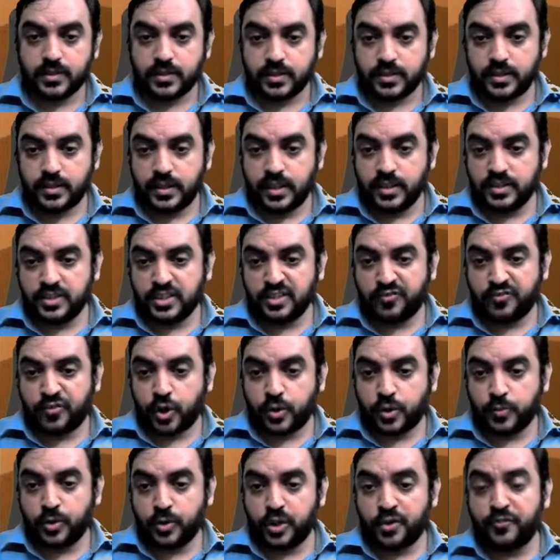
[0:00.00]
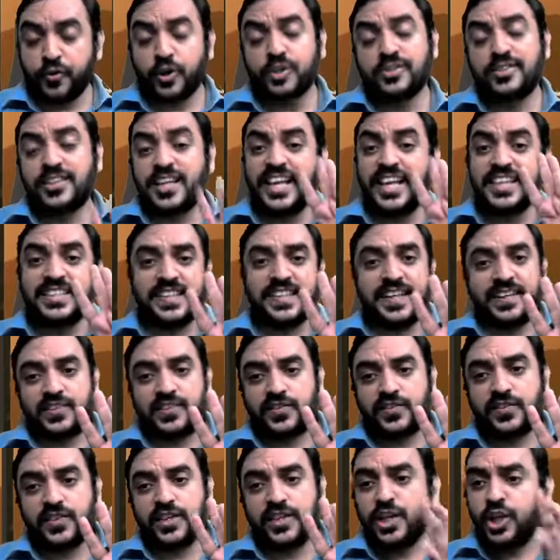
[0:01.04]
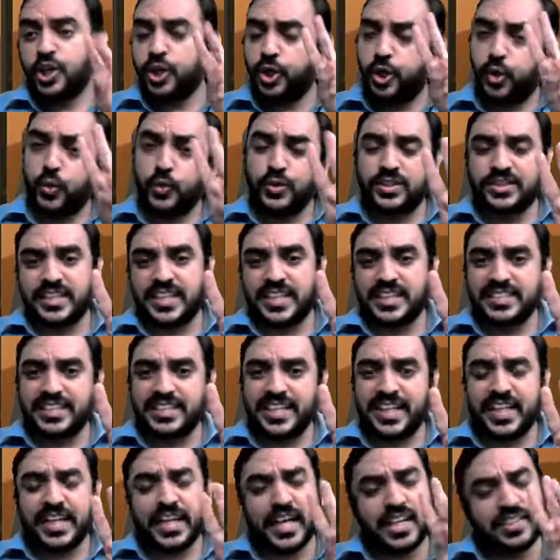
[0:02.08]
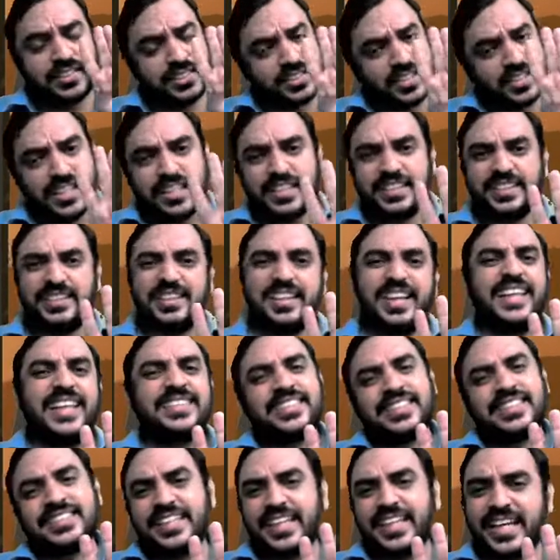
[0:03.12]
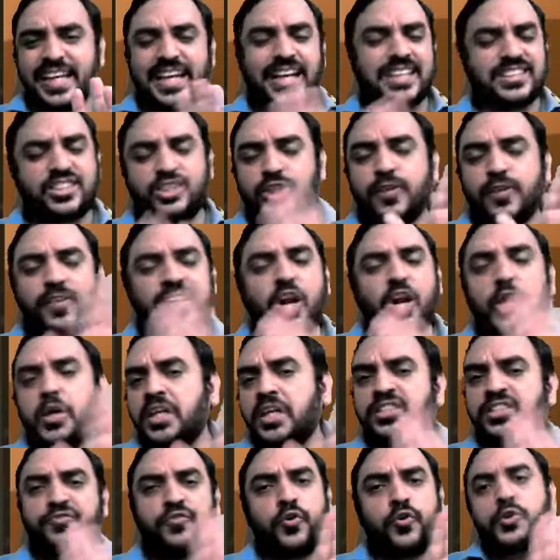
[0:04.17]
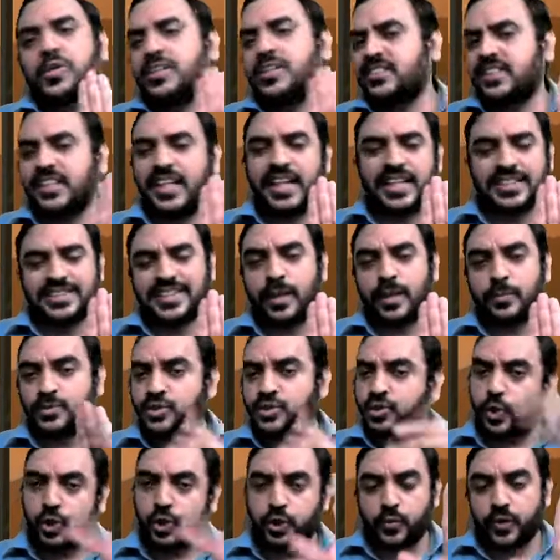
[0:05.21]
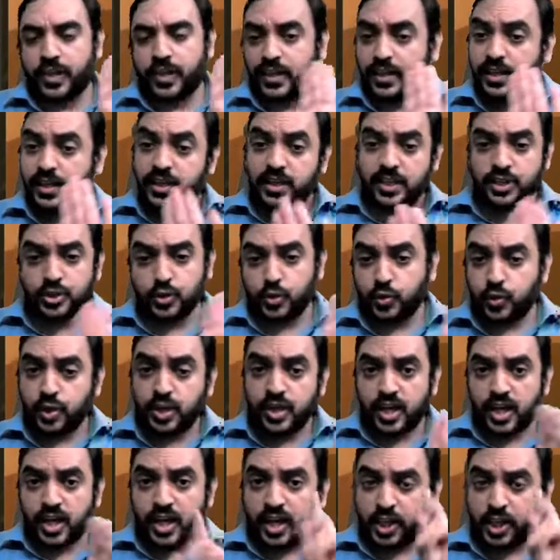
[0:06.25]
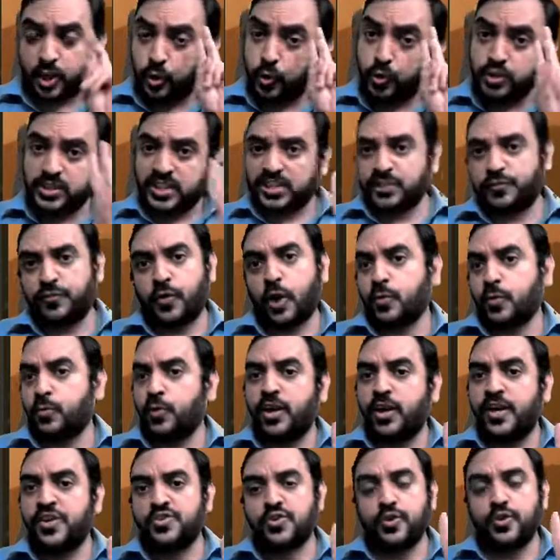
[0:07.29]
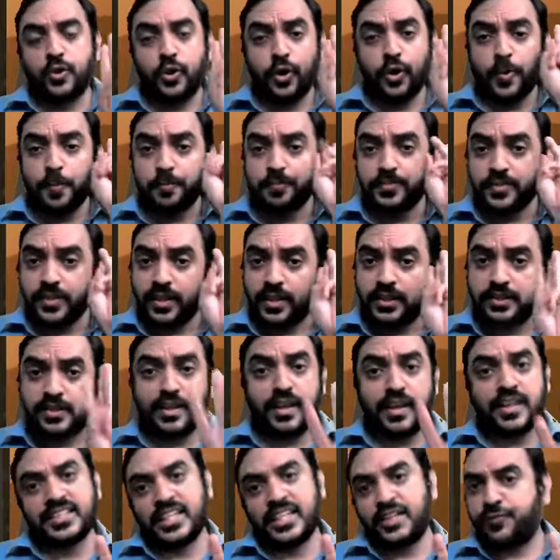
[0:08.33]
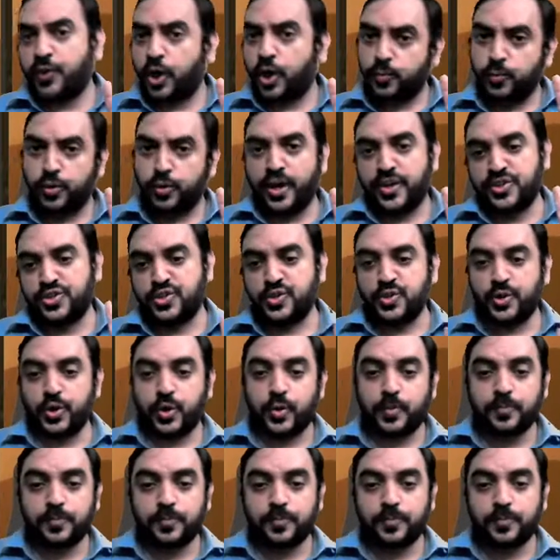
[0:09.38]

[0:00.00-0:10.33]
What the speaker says: This is the formula for three sets. Two sets they can ask, three sets they can ask. They will not ask four sets in exams, don't worry. So two sets formula I should know, three set formula I should know.